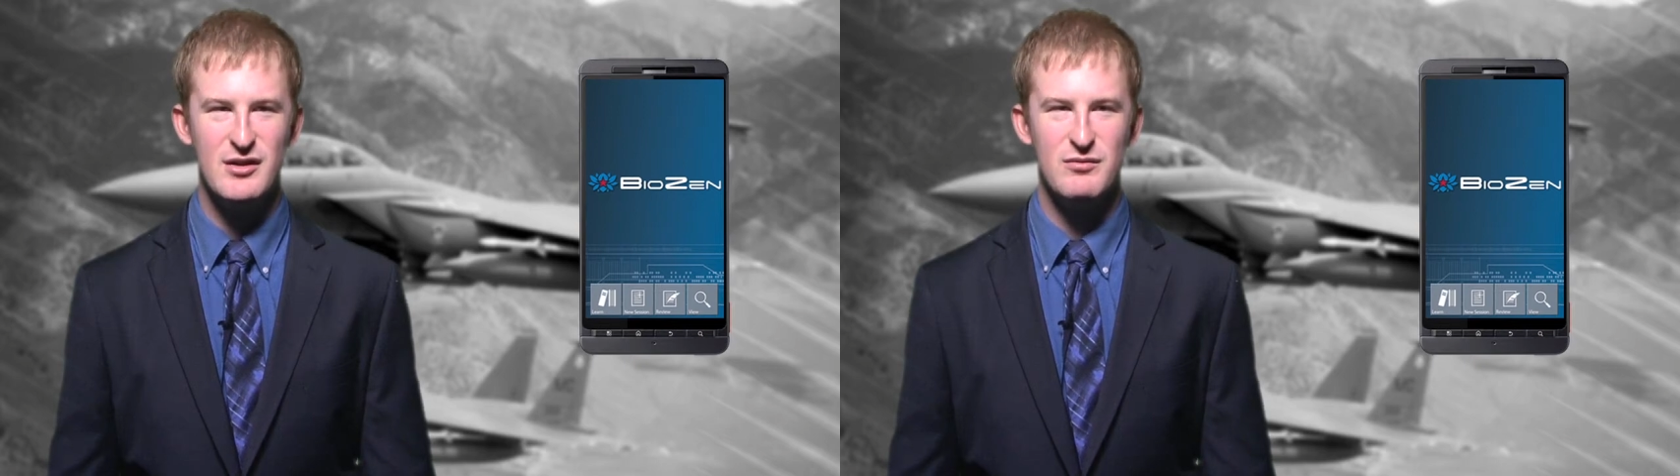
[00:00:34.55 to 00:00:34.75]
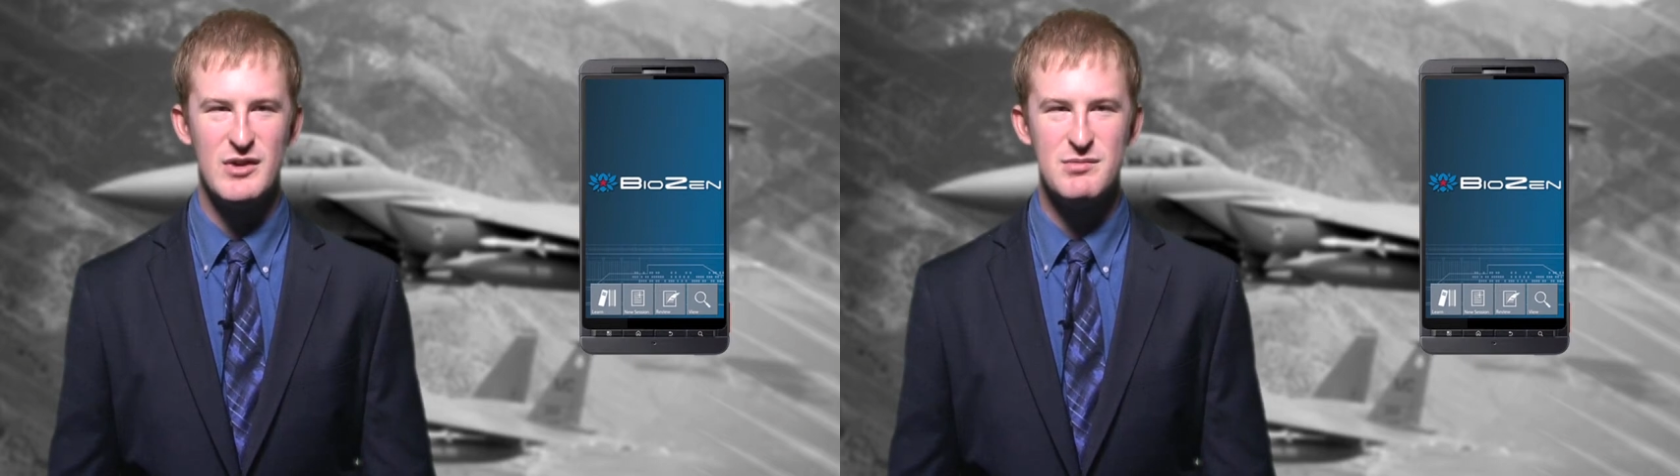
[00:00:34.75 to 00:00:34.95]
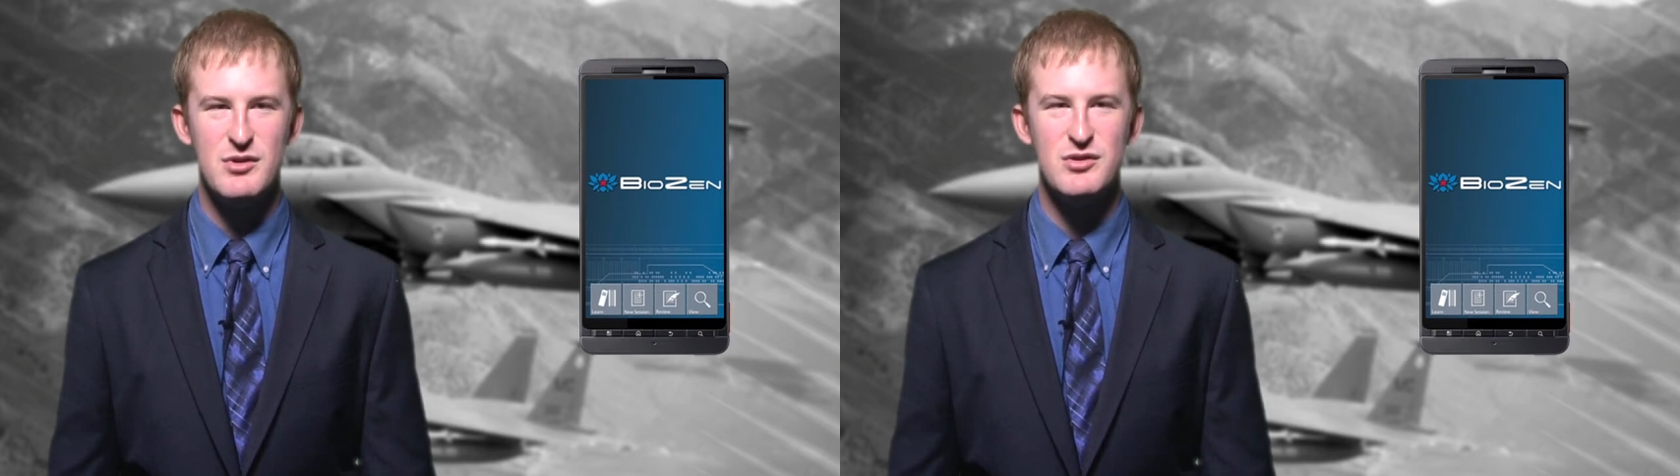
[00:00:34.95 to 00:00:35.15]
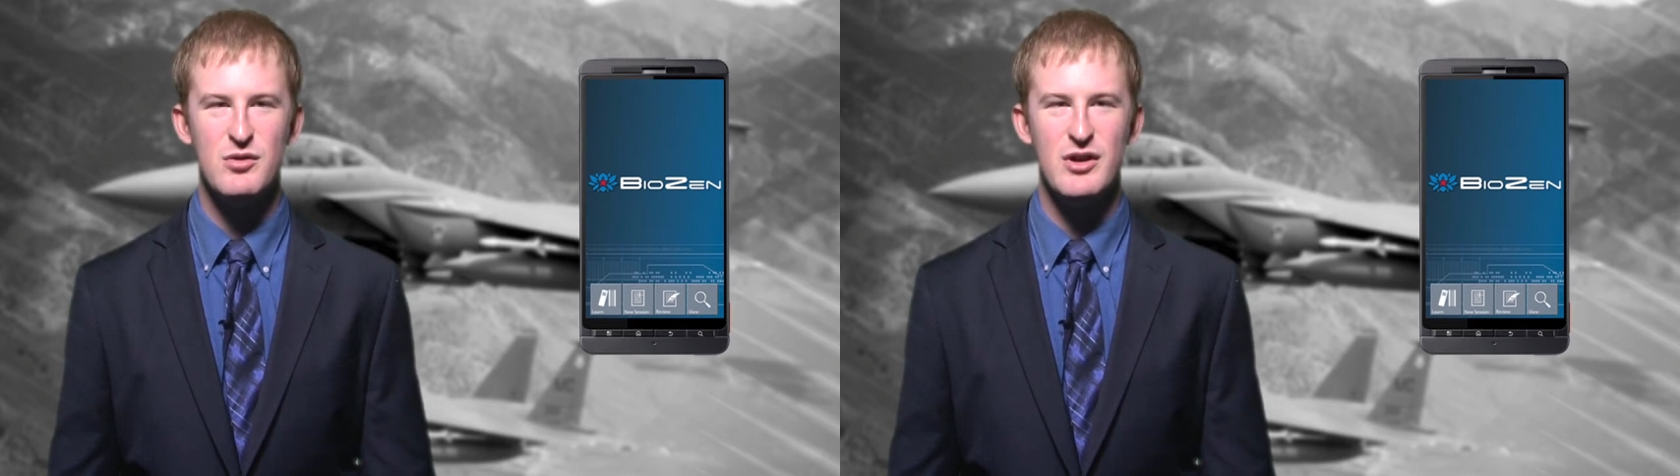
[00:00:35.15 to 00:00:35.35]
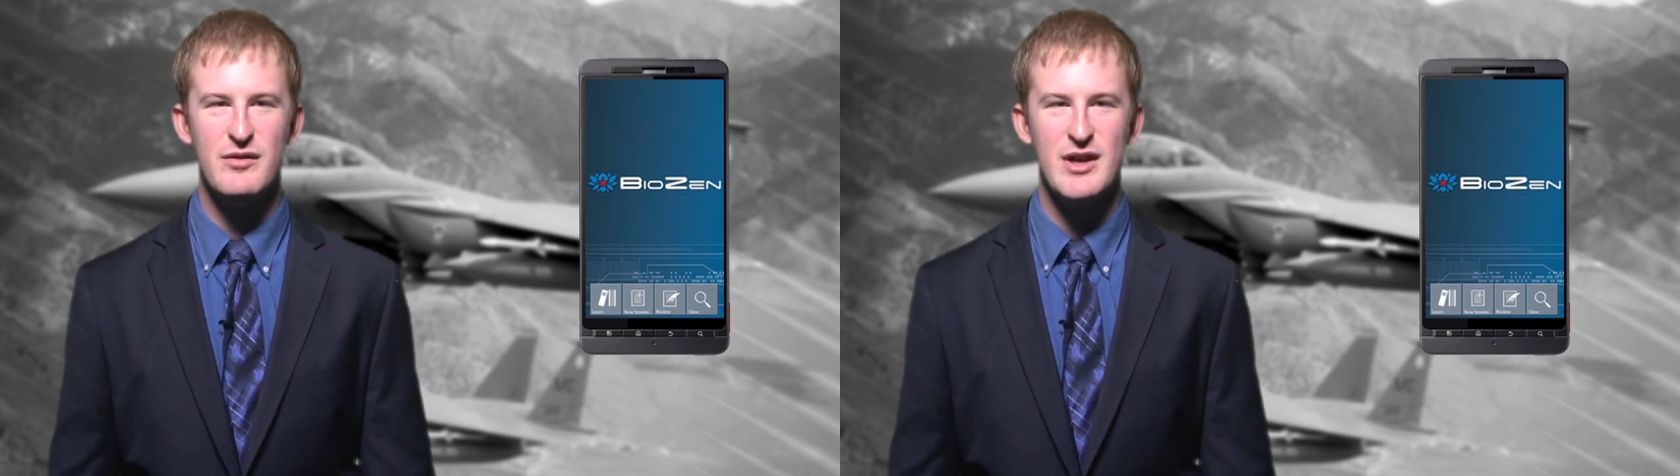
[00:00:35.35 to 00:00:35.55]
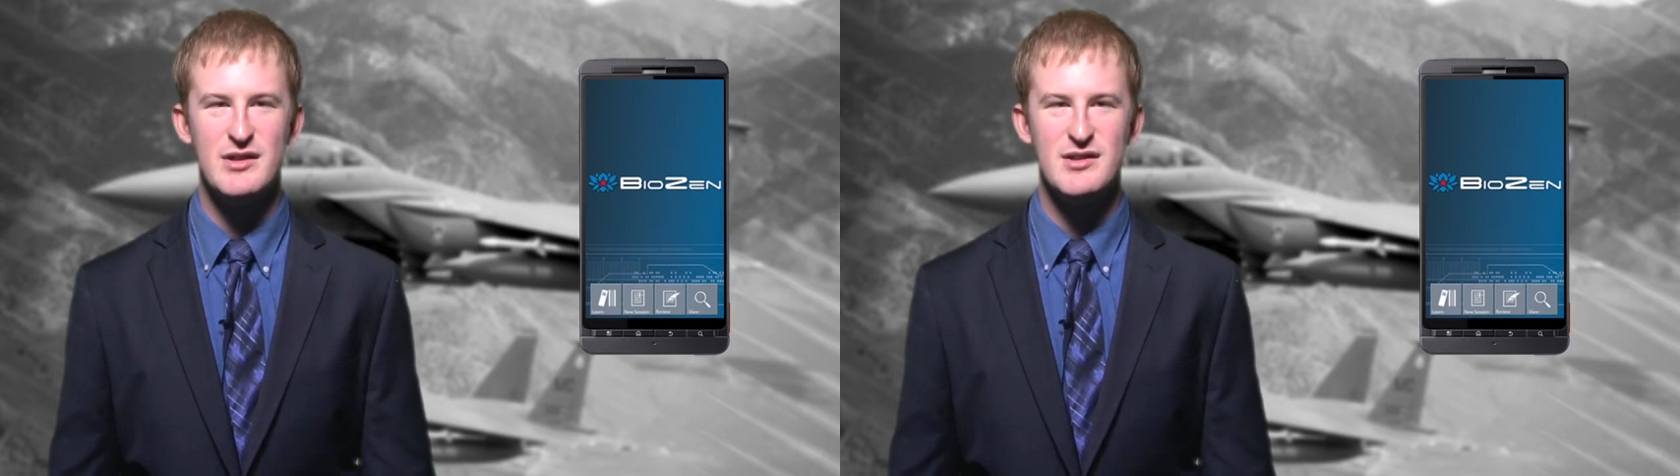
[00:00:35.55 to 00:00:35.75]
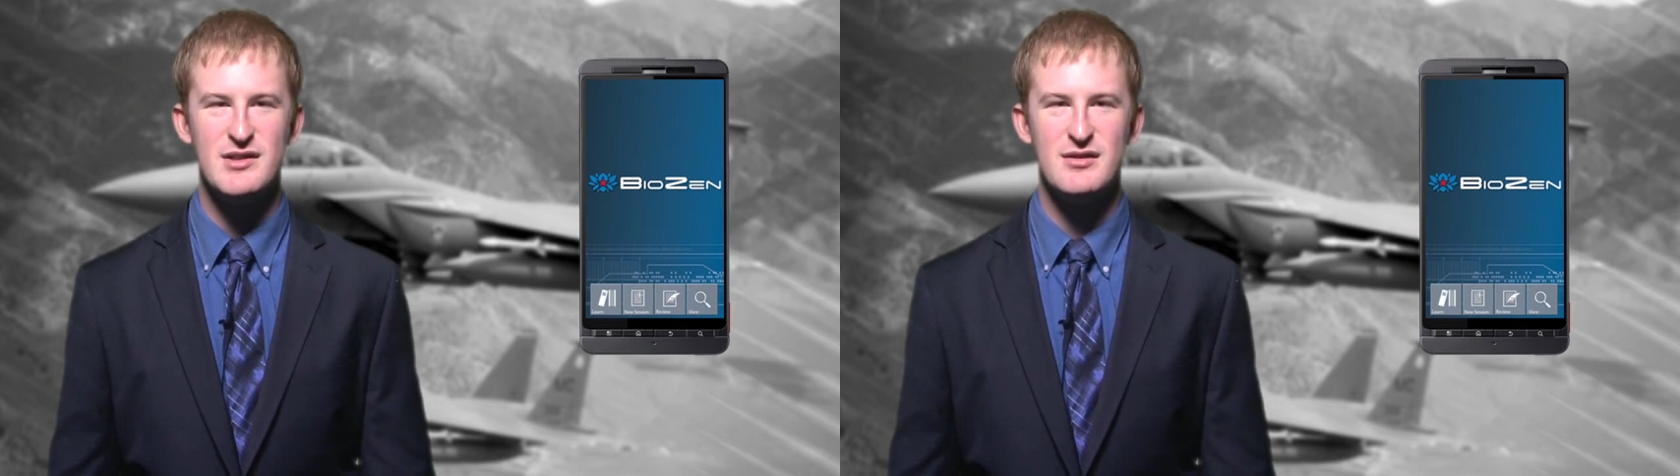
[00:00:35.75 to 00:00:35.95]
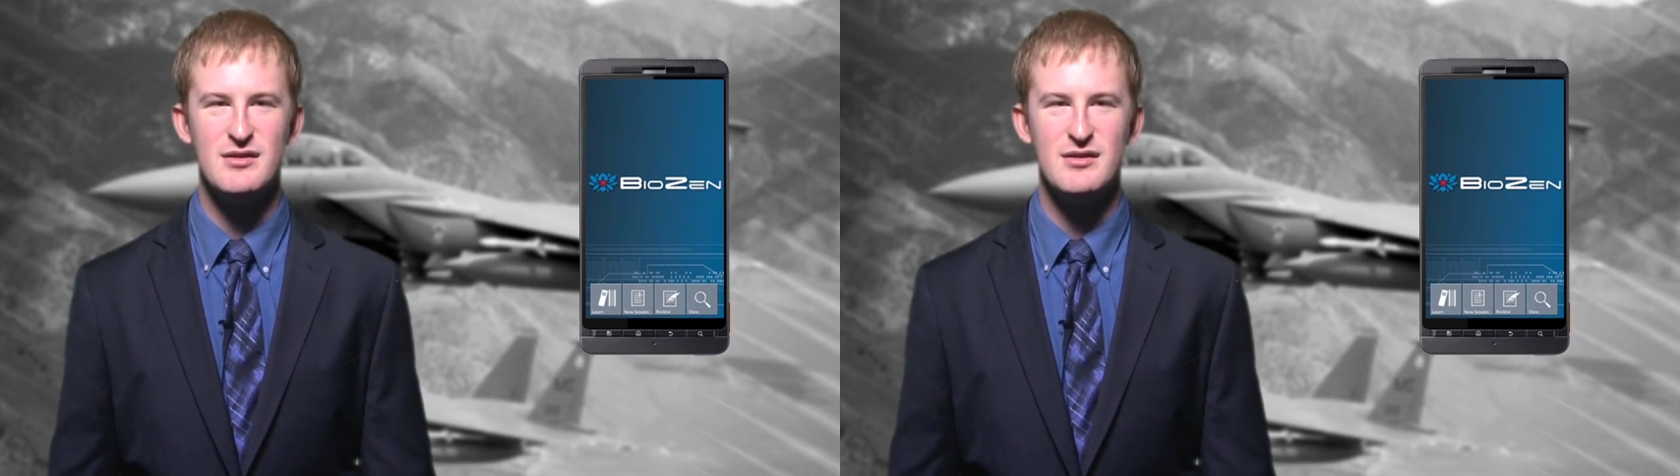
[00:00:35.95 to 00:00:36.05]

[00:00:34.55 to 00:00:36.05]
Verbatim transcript: respiratory rates,